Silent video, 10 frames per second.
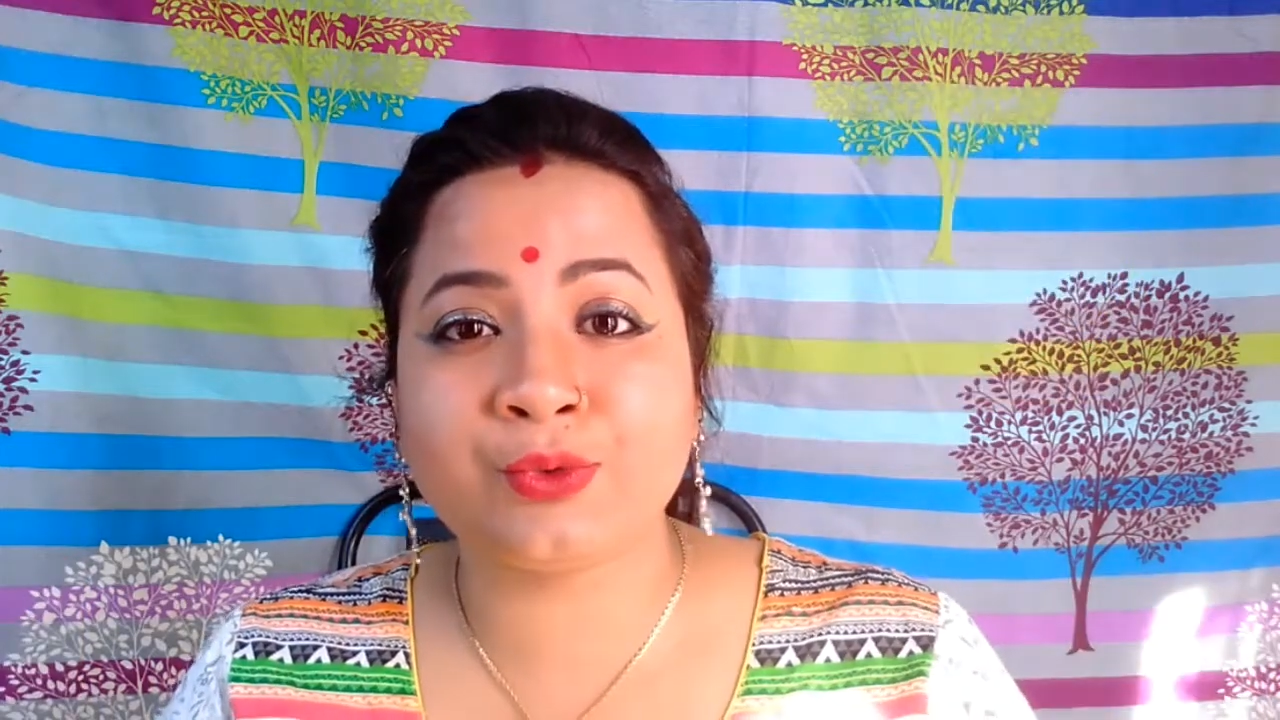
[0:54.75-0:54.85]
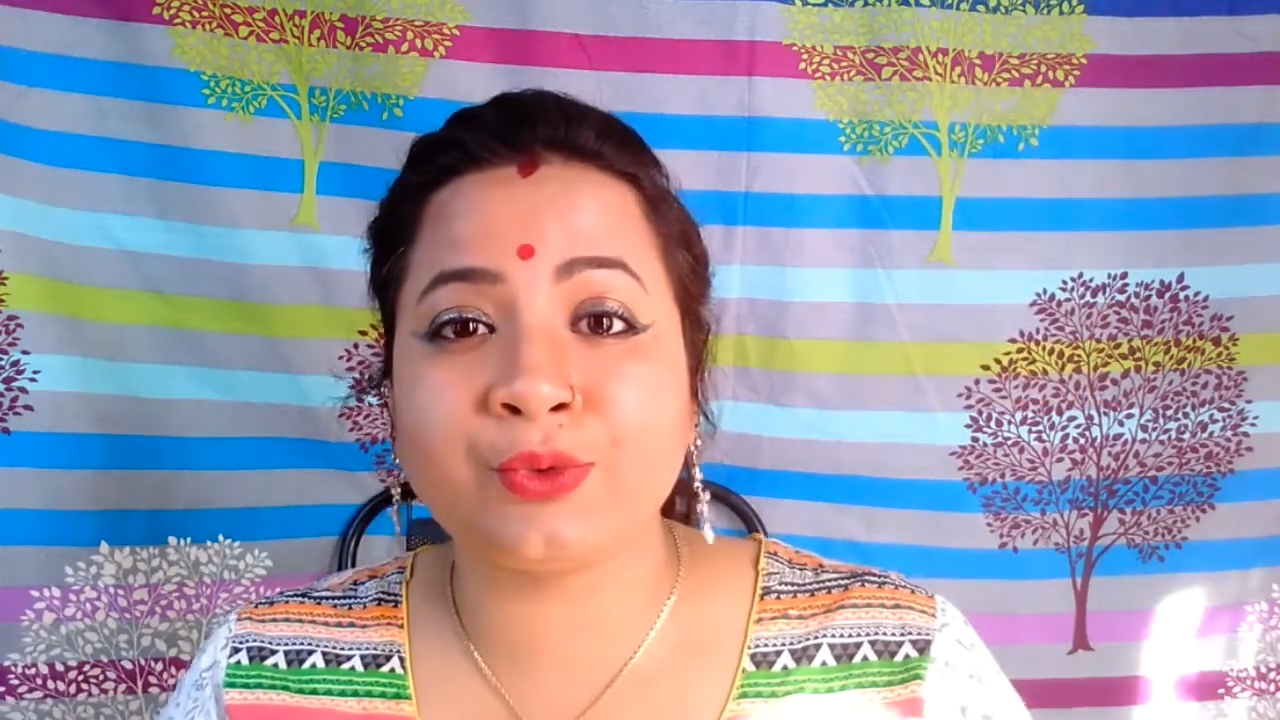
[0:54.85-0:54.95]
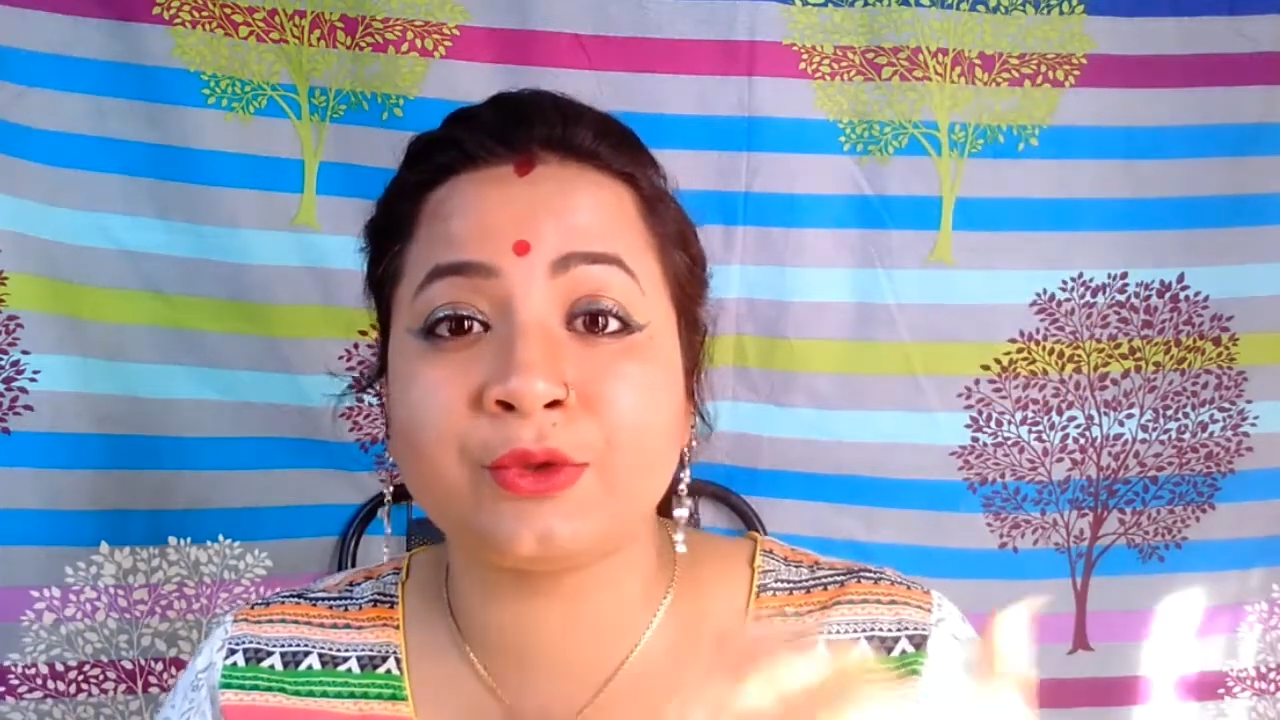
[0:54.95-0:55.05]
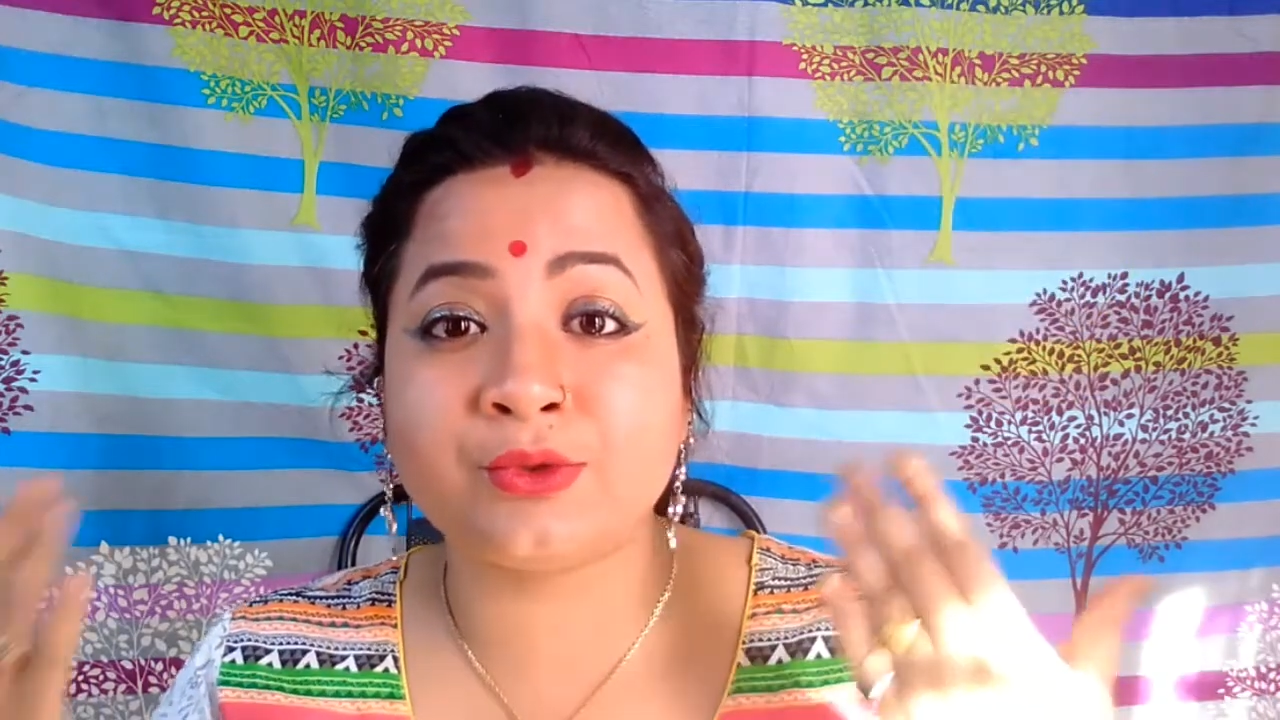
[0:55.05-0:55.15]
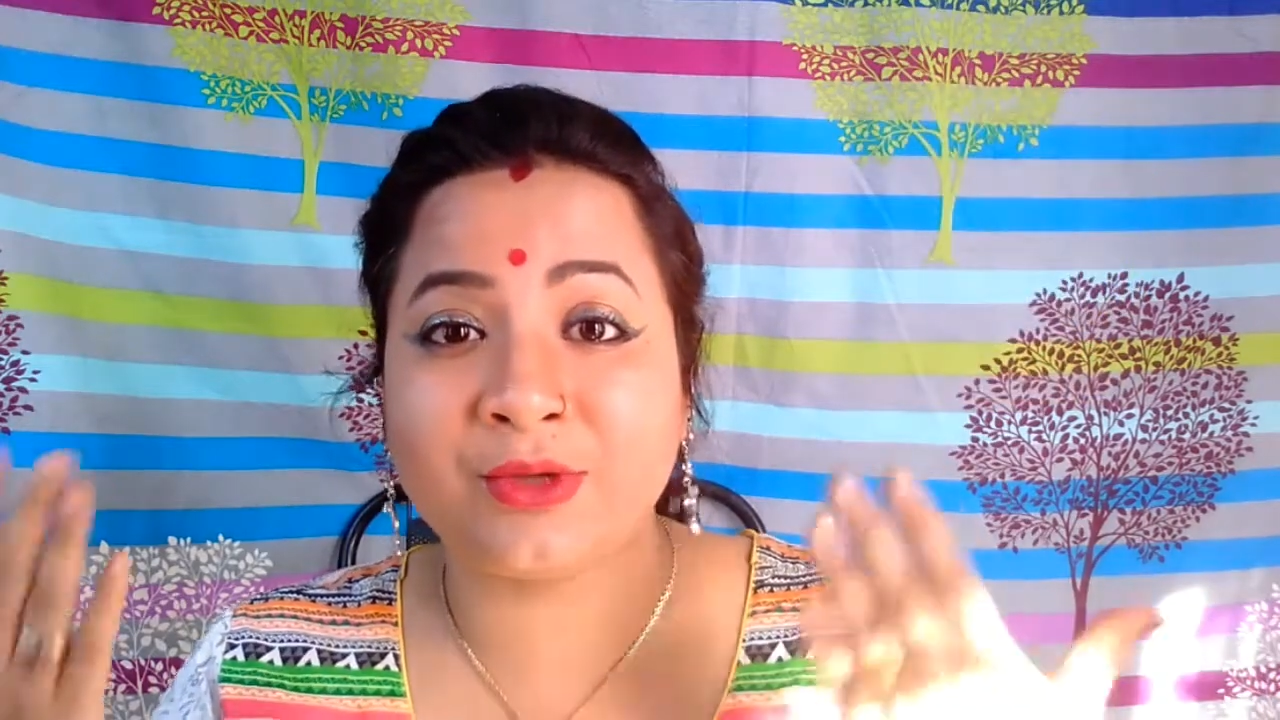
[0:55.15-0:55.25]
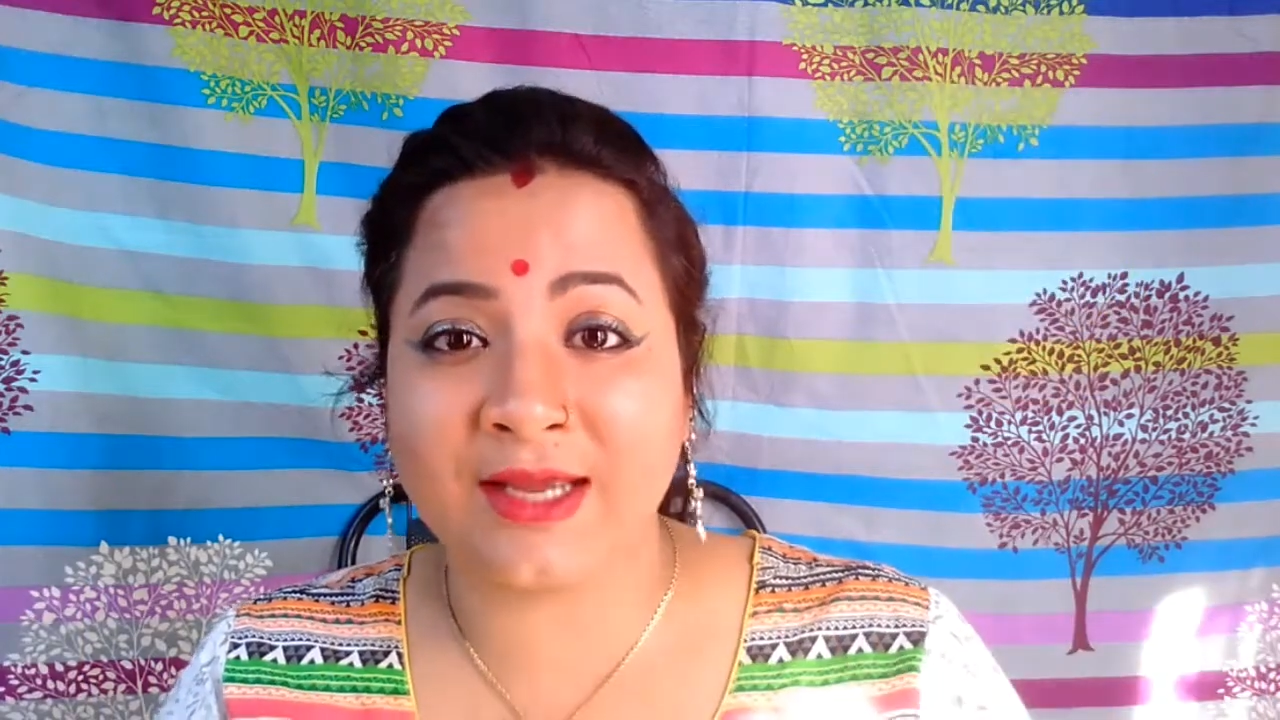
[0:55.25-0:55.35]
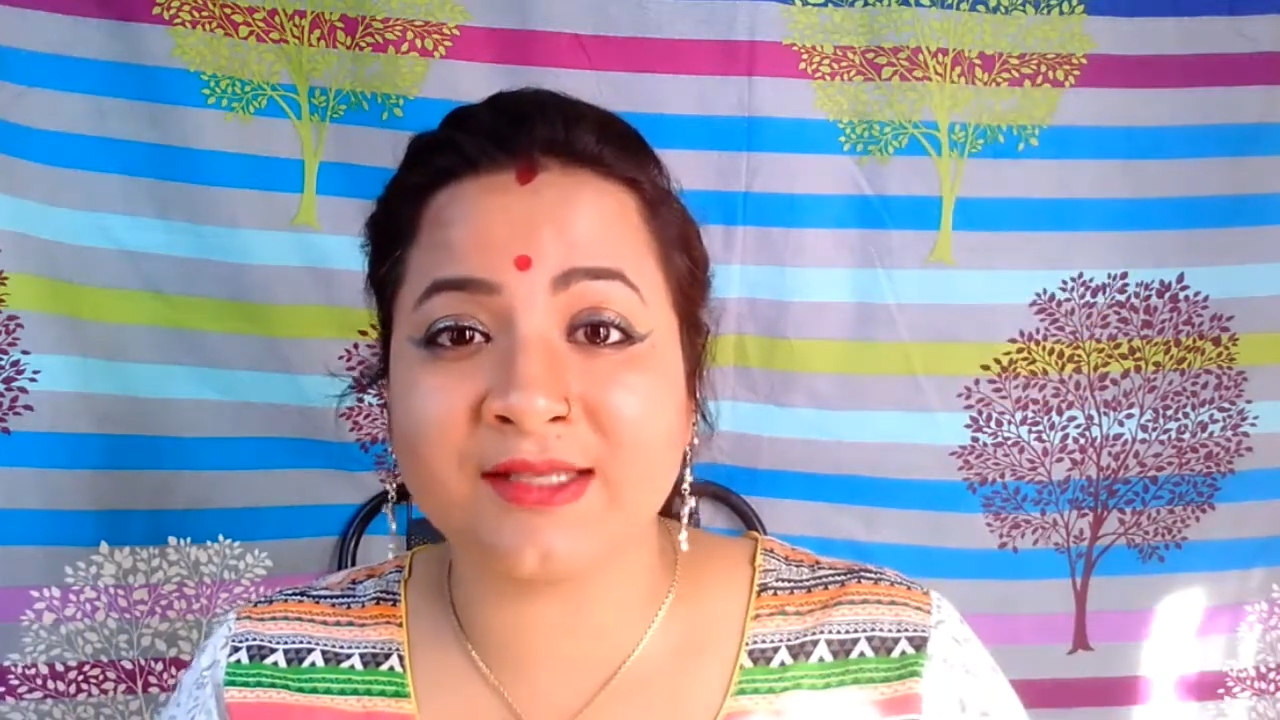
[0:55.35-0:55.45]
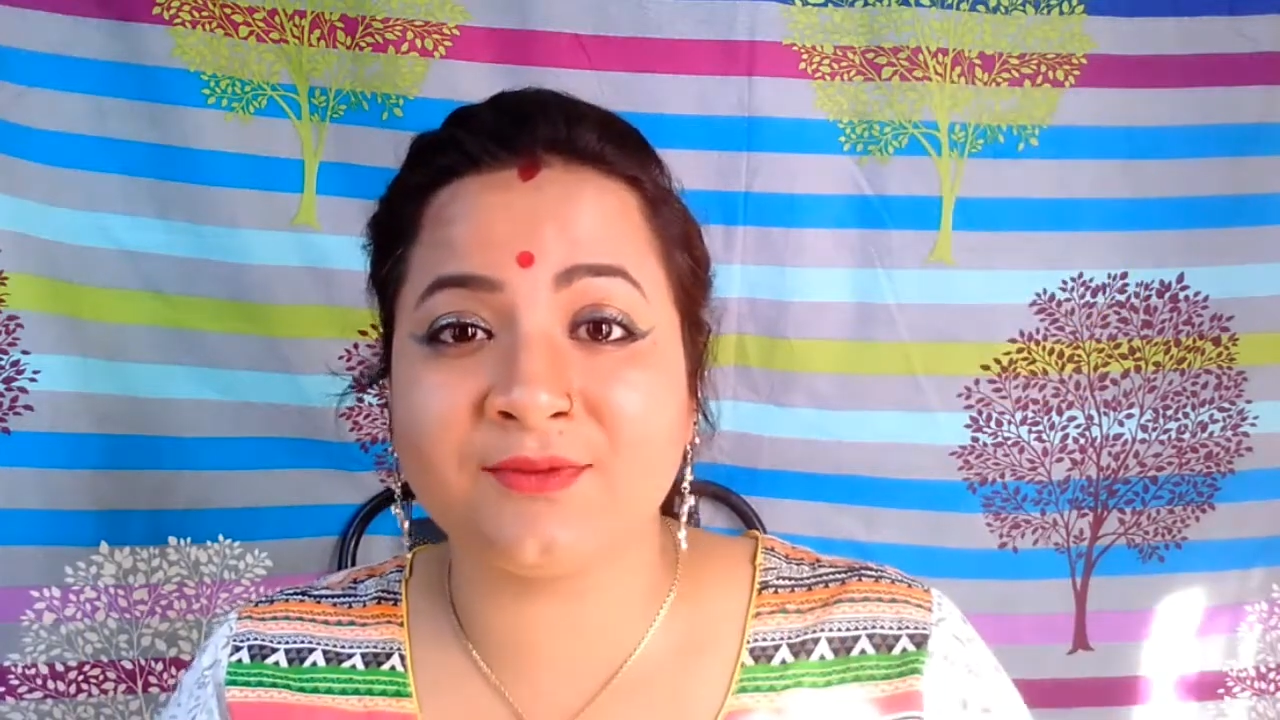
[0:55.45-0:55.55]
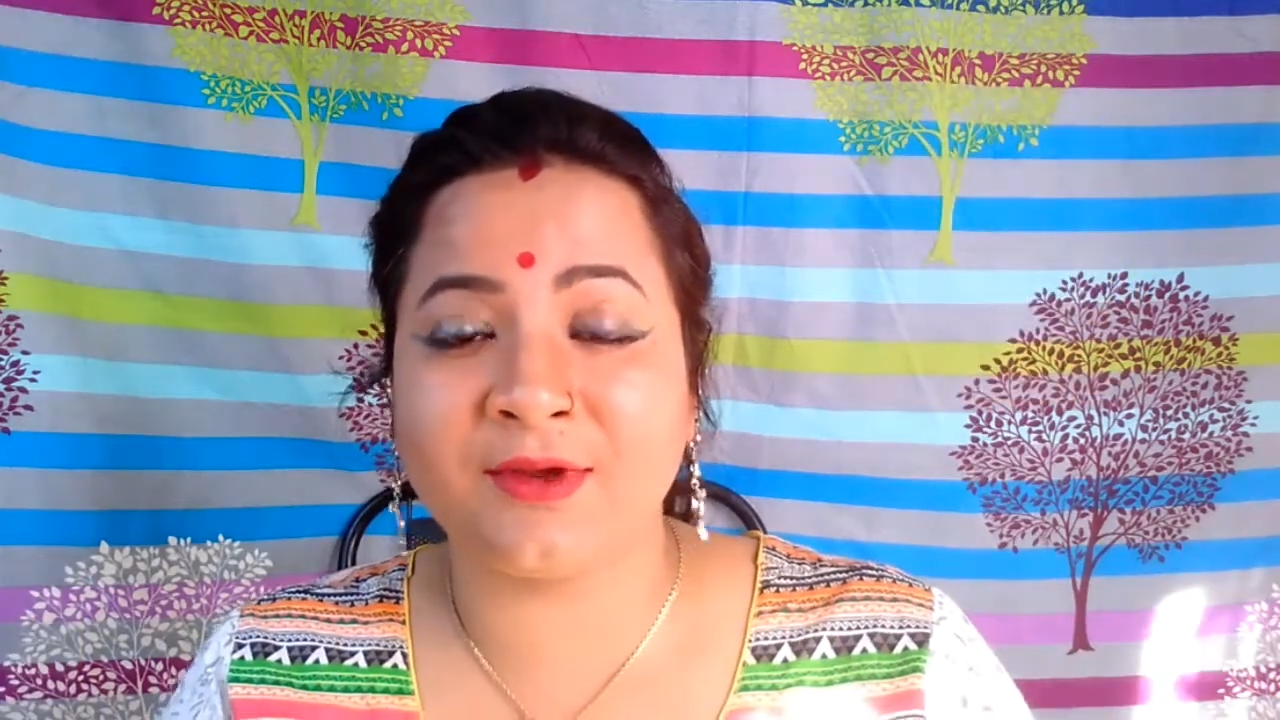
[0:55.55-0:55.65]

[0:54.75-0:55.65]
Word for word: the today's